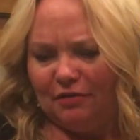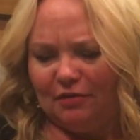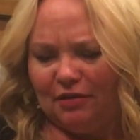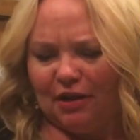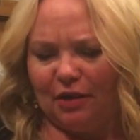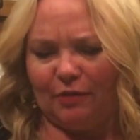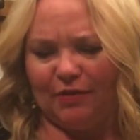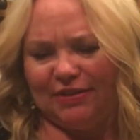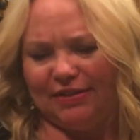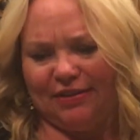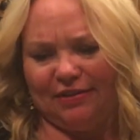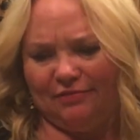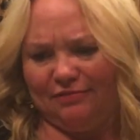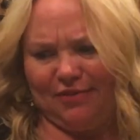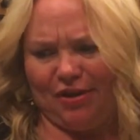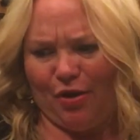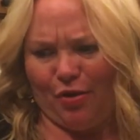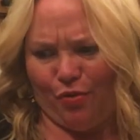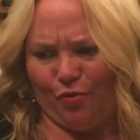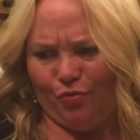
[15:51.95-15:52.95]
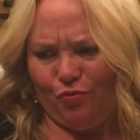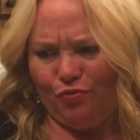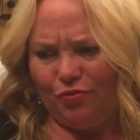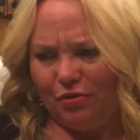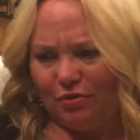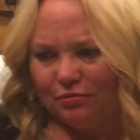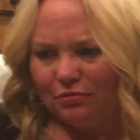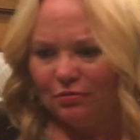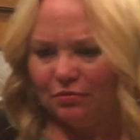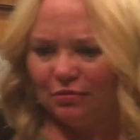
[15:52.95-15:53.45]
And I was like, no,
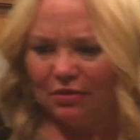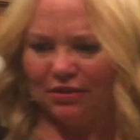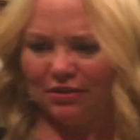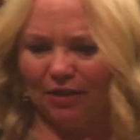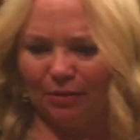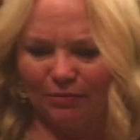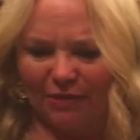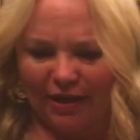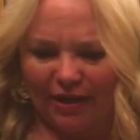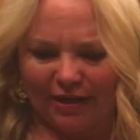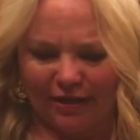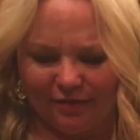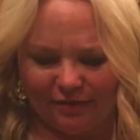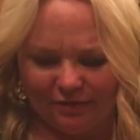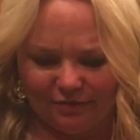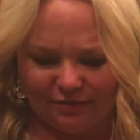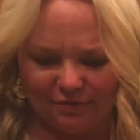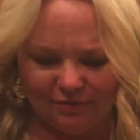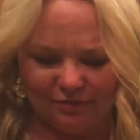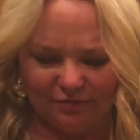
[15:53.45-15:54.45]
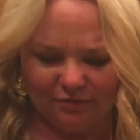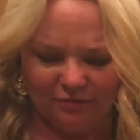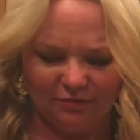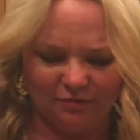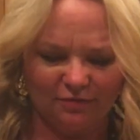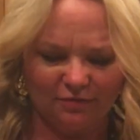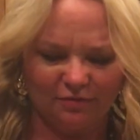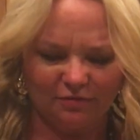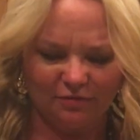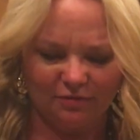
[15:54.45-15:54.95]
because I'm like,
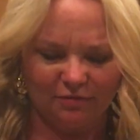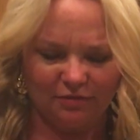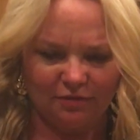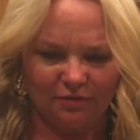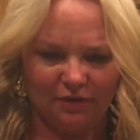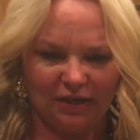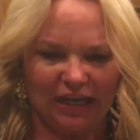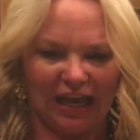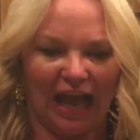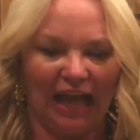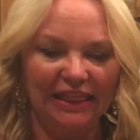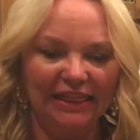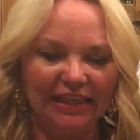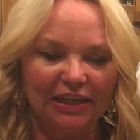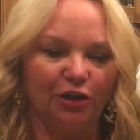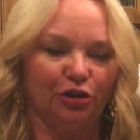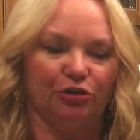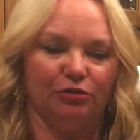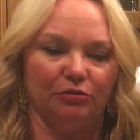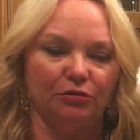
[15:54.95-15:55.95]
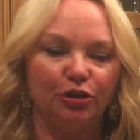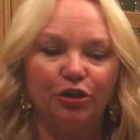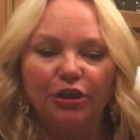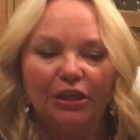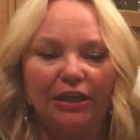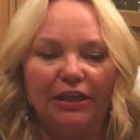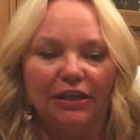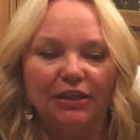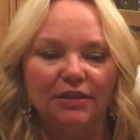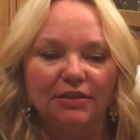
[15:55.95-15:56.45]
I think
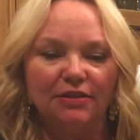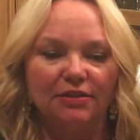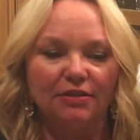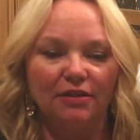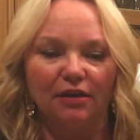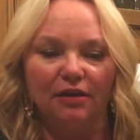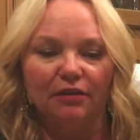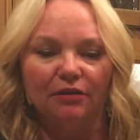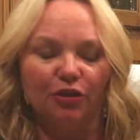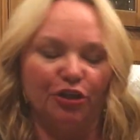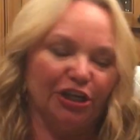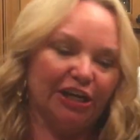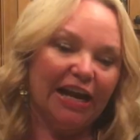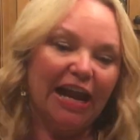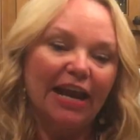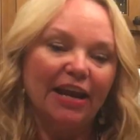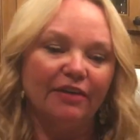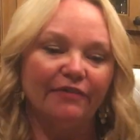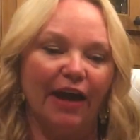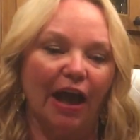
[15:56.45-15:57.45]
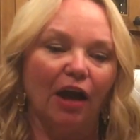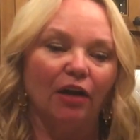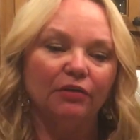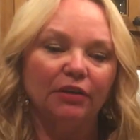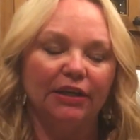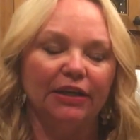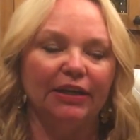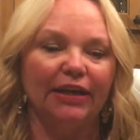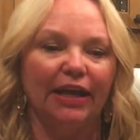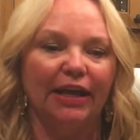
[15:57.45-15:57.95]
cooking is a creative
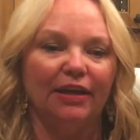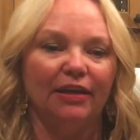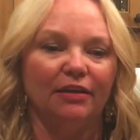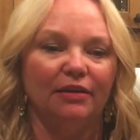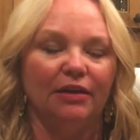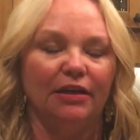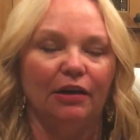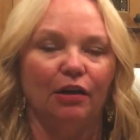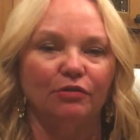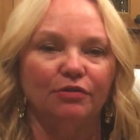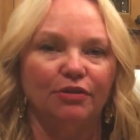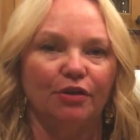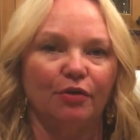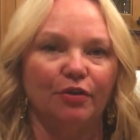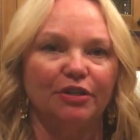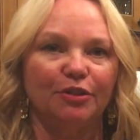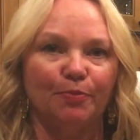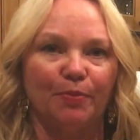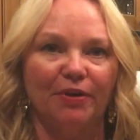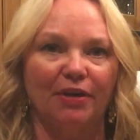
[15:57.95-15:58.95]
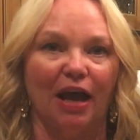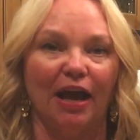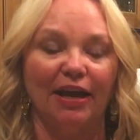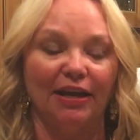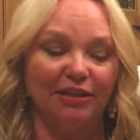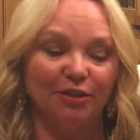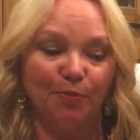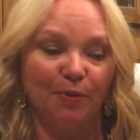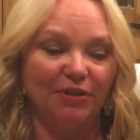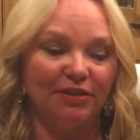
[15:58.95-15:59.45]
outlet, and it also I
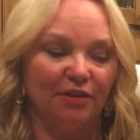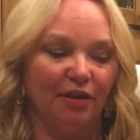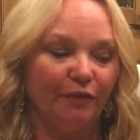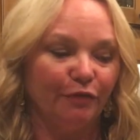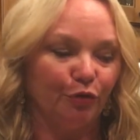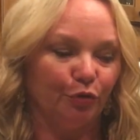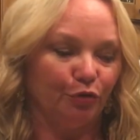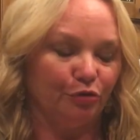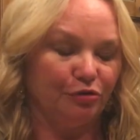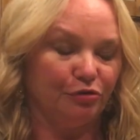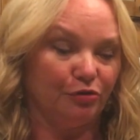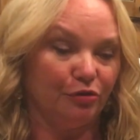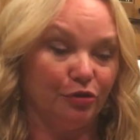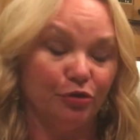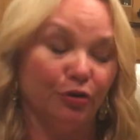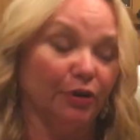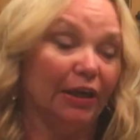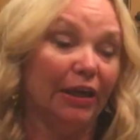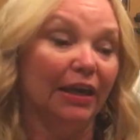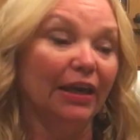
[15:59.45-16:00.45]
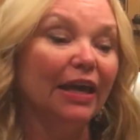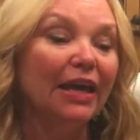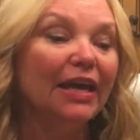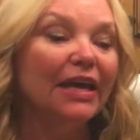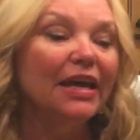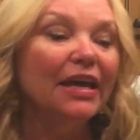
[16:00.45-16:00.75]
express love through cooking.